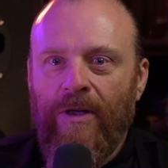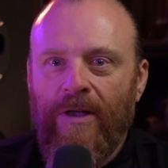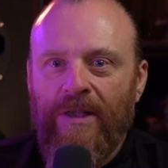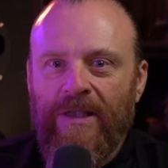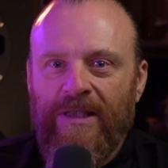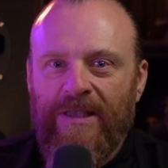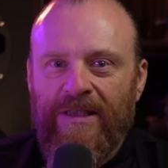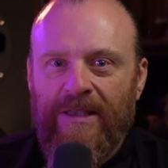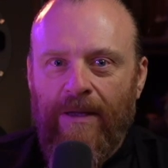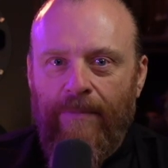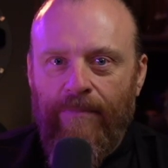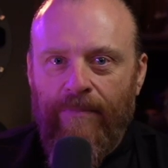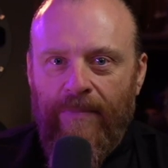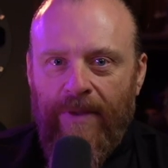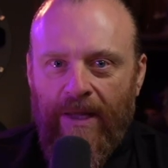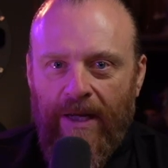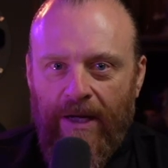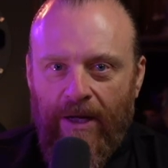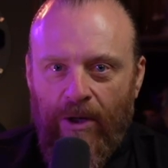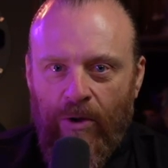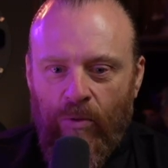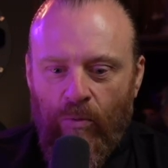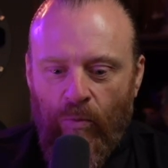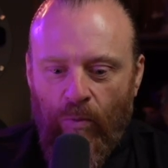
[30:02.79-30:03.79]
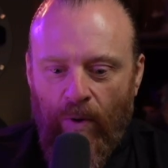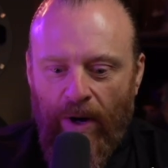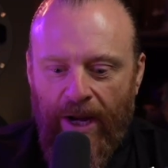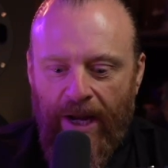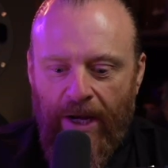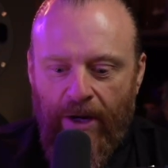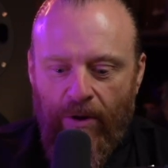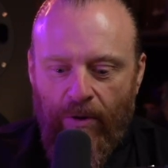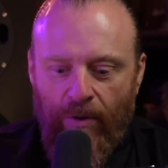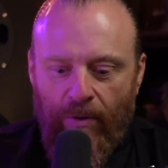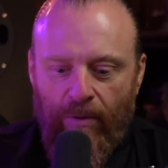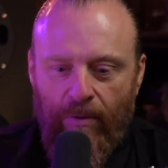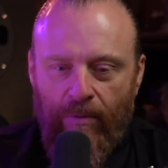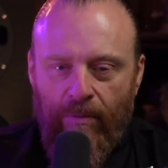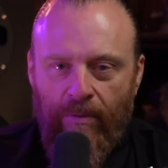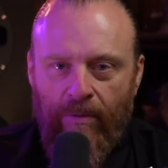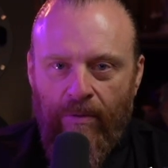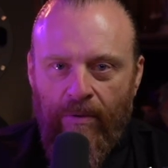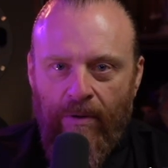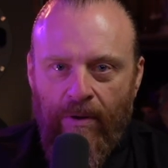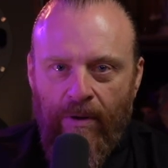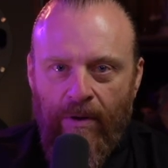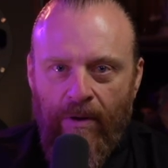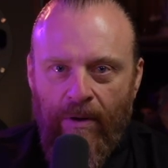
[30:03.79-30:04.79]
something greater.
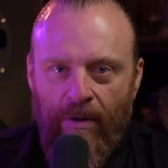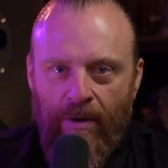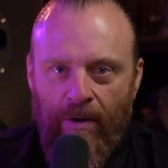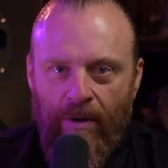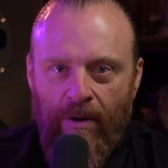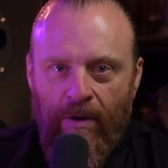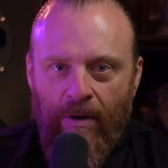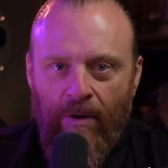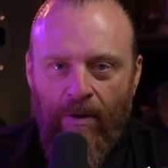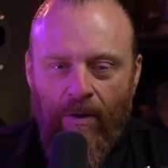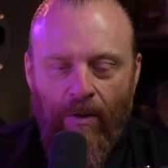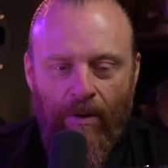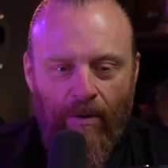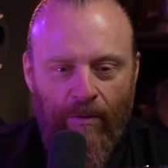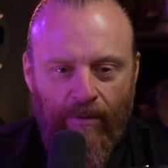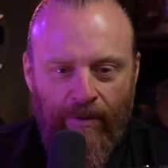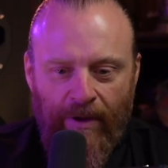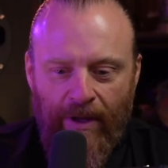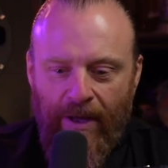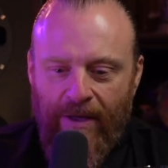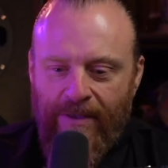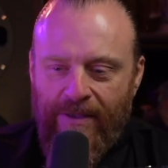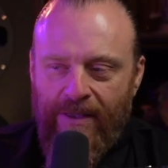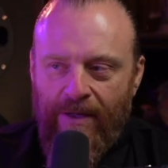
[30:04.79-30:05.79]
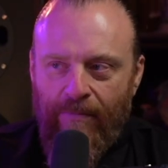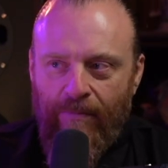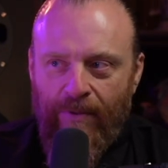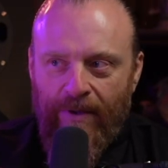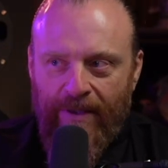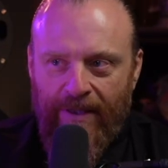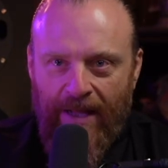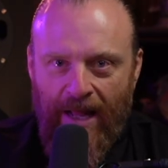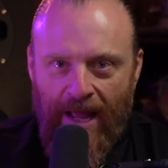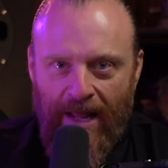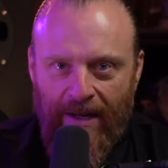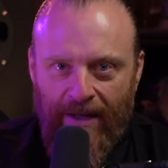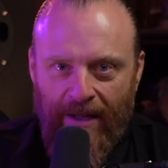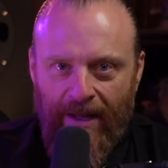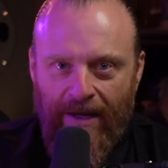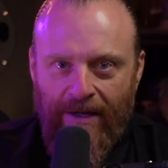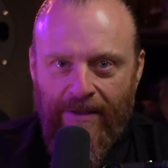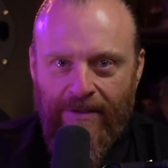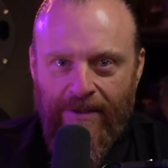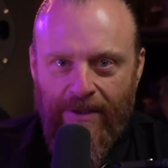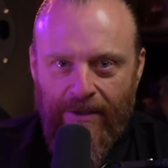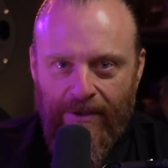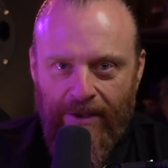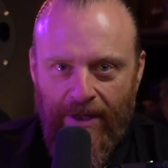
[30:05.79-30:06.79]
Oh yes, sit with that,
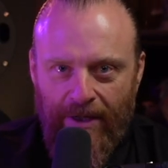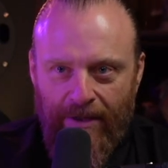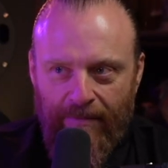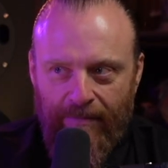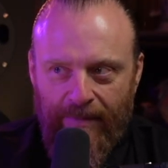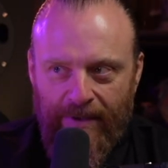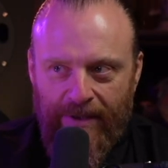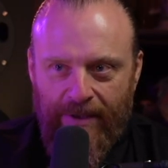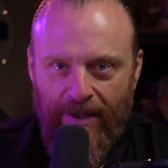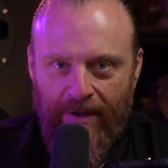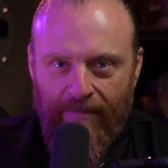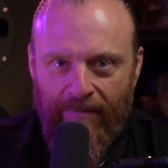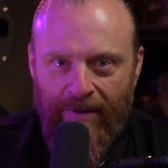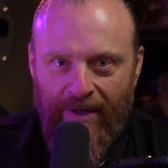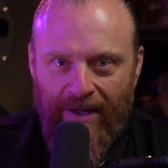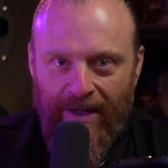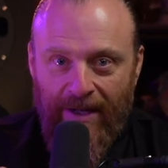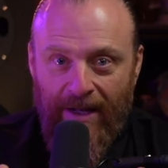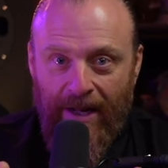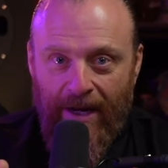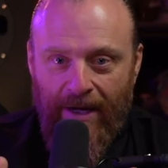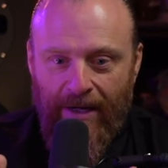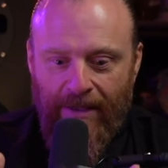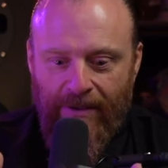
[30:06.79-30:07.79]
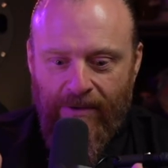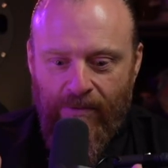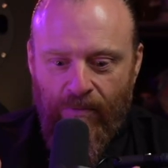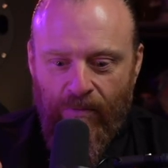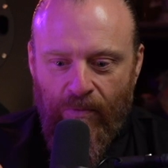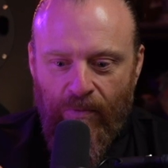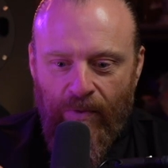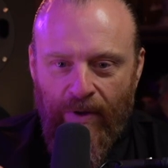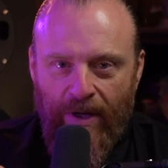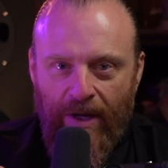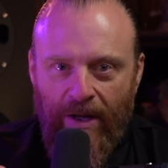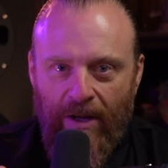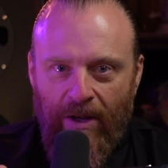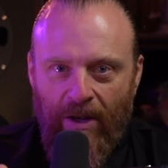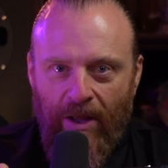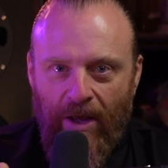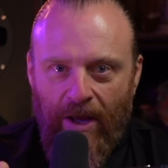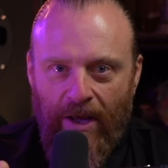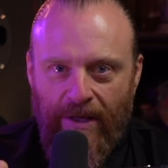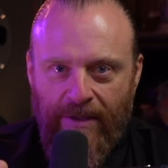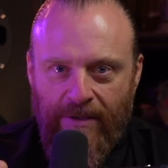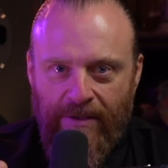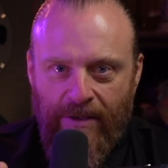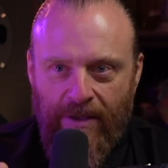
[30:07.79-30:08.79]
ladies and gentlemen, gentlemen and ladies.
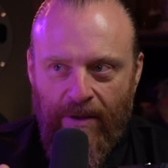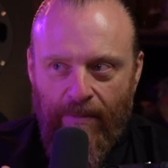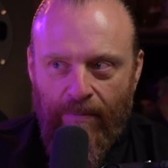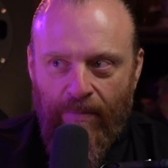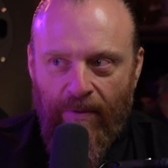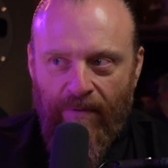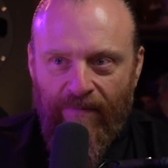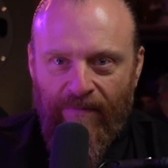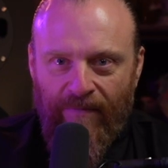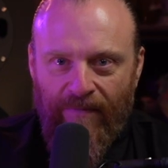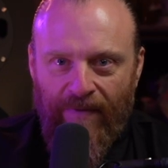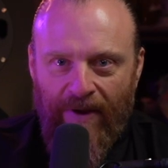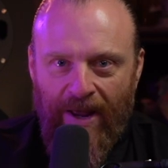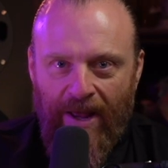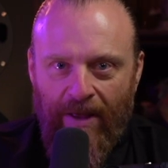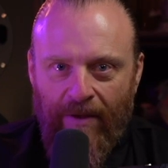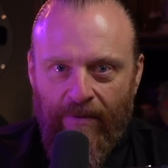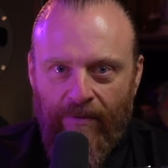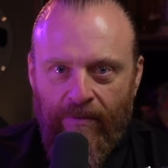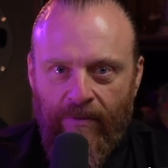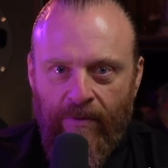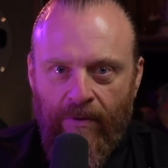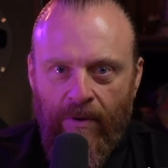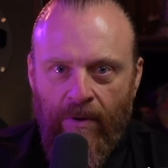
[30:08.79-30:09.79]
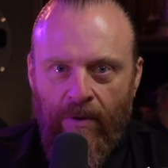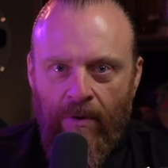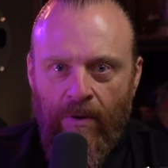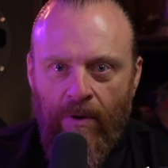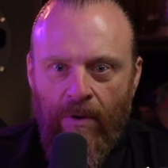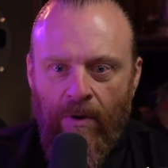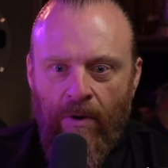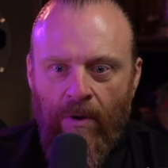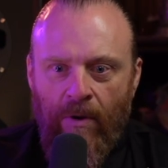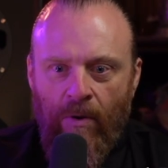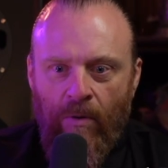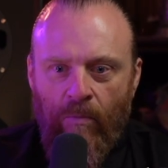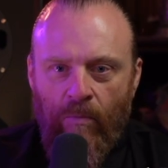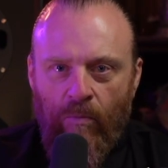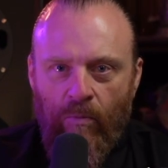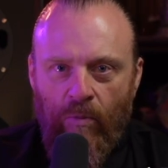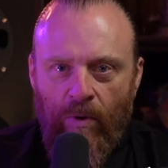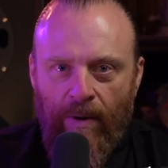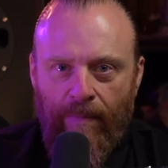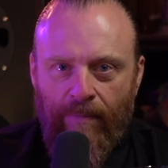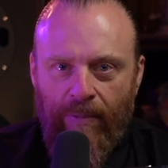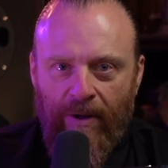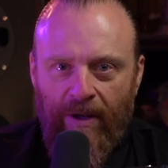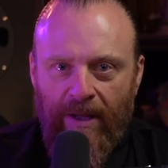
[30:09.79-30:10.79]
Realize the profound
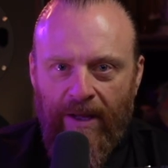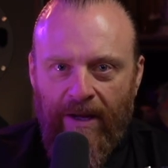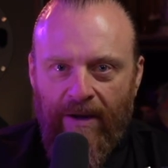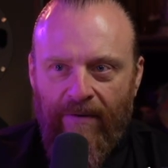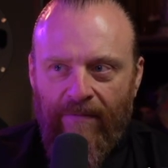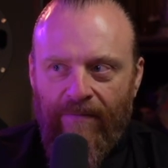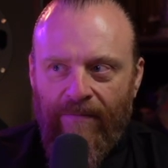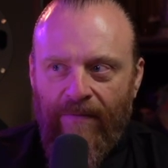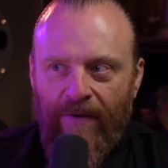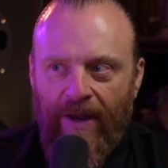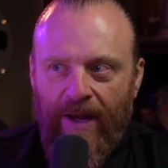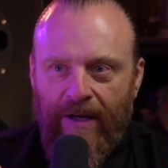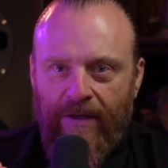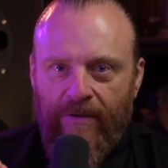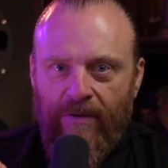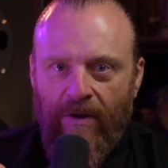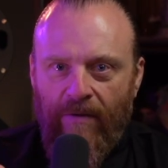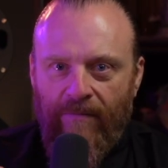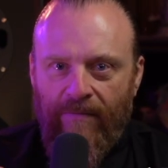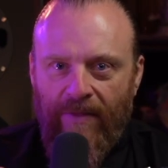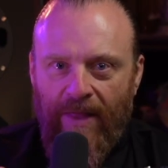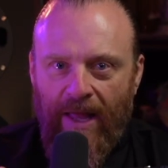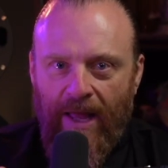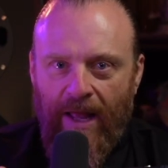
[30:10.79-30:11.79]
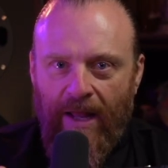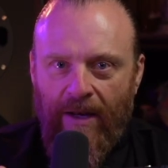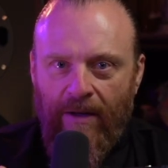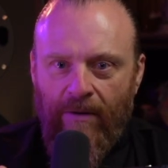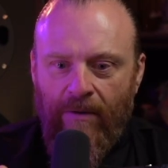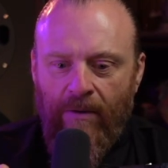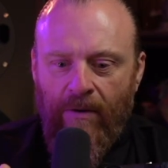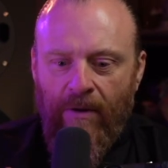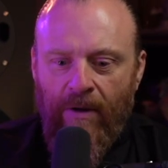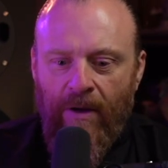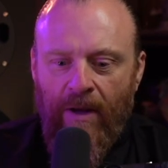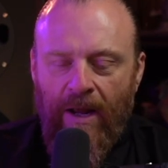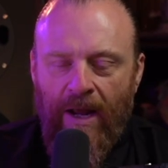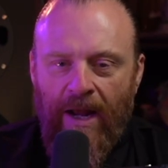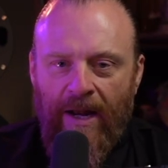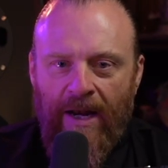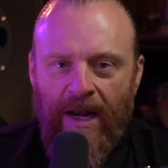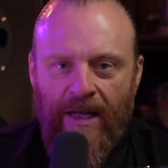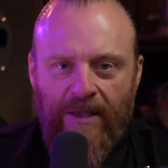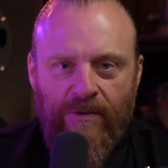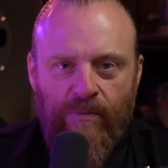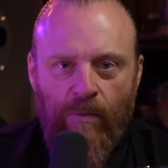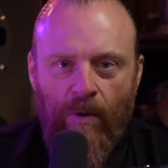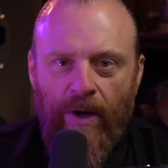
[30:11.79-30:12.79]
rippling effect of that, and
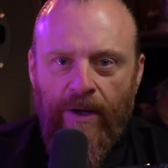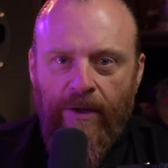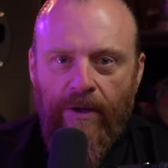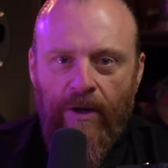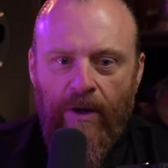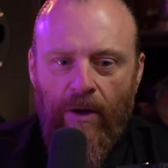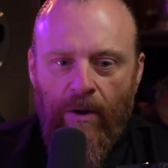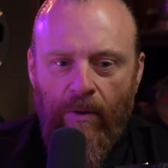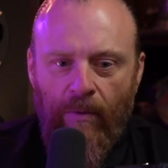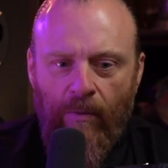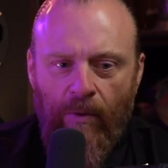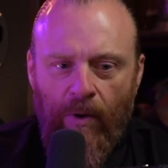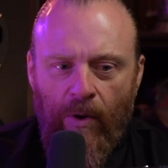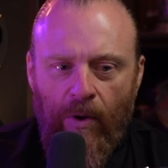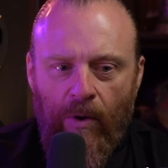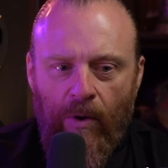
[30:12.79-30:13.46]
that's why you know